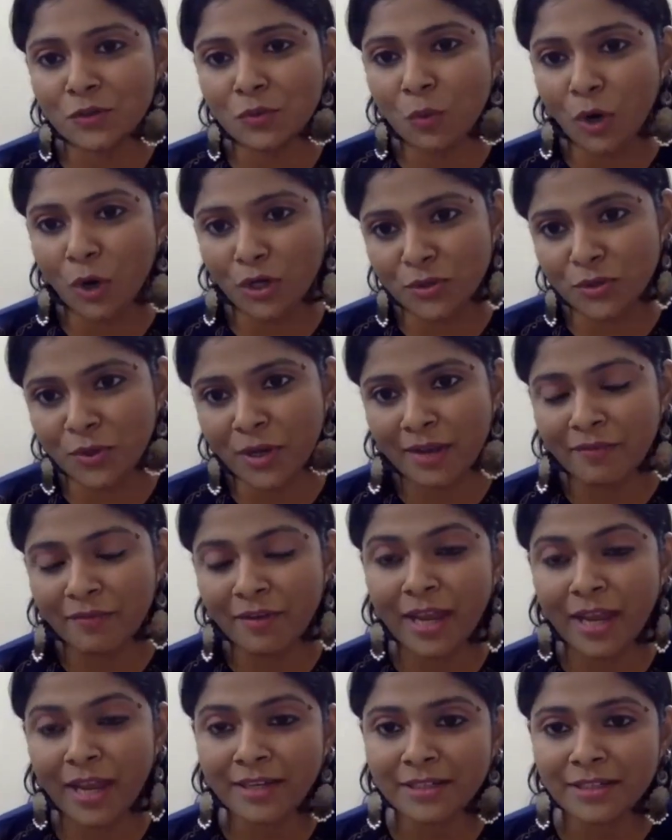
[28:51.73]
to what you
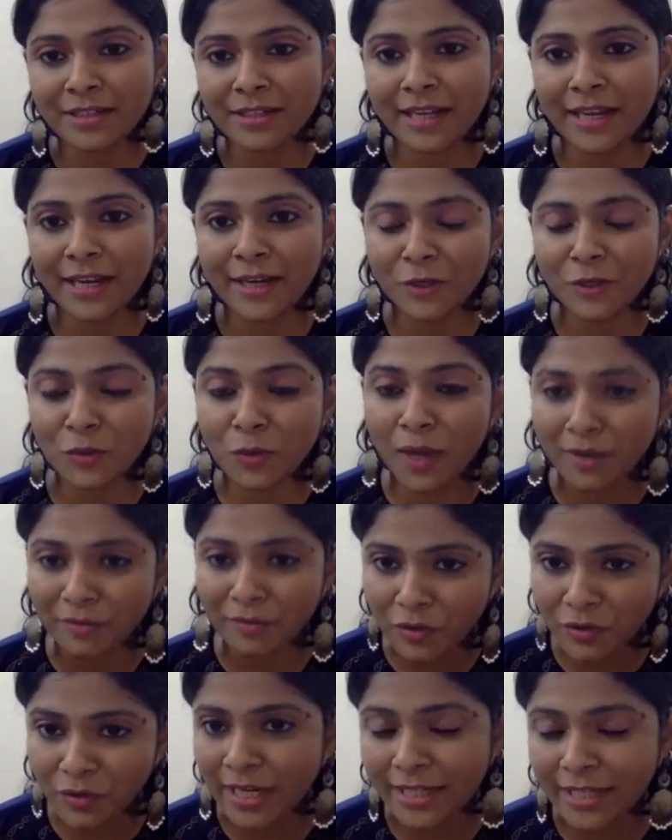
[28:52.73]
have added, and you
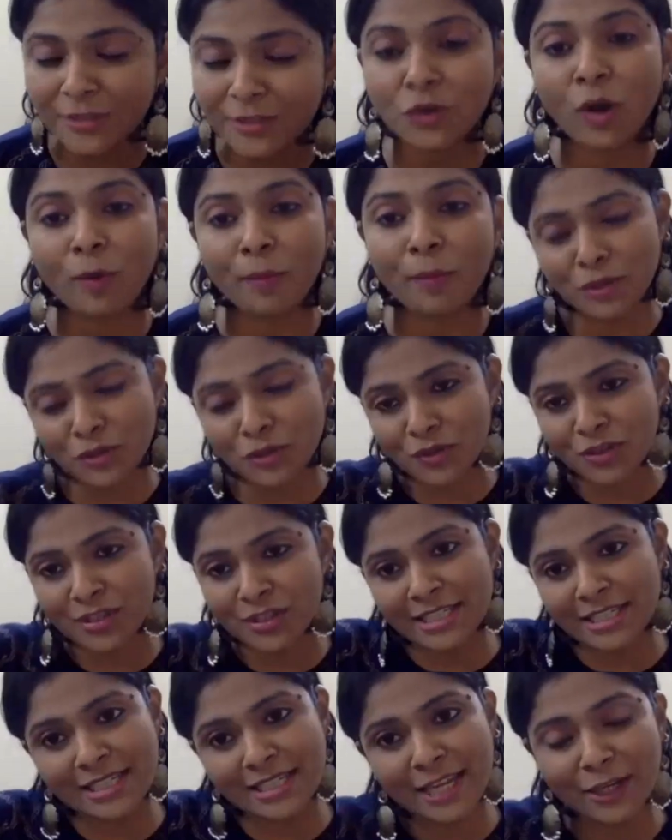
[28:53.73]
have created
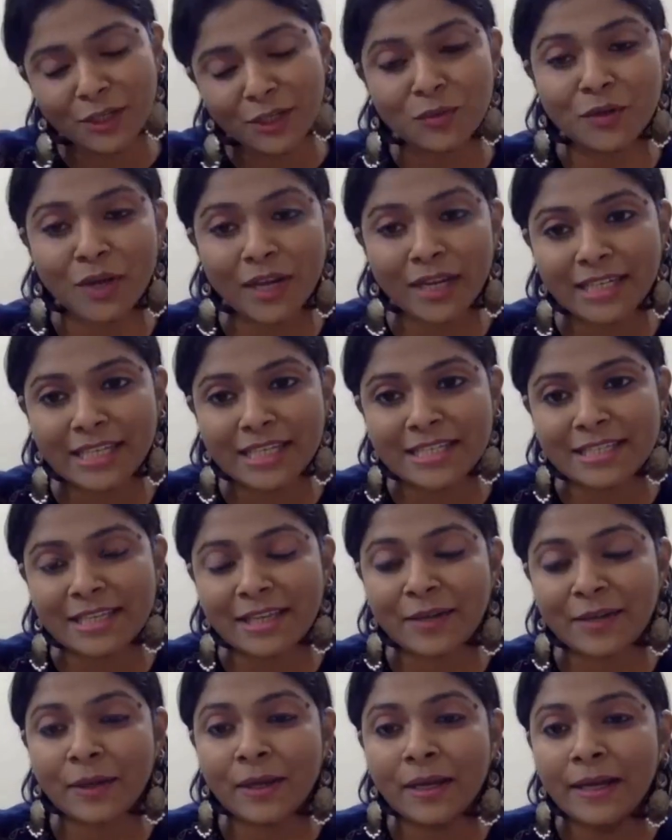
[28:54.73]
opportunities, like you rightly
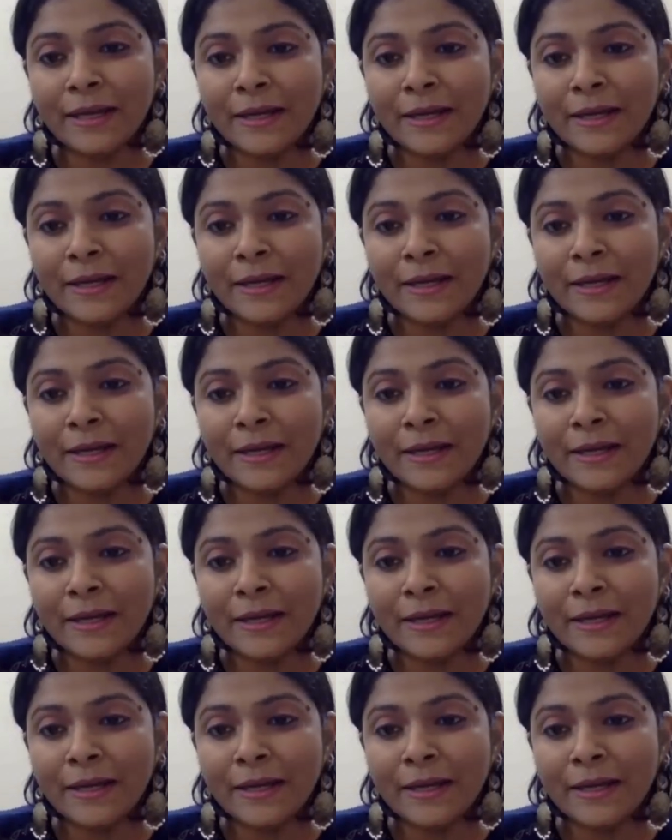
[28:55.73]
said.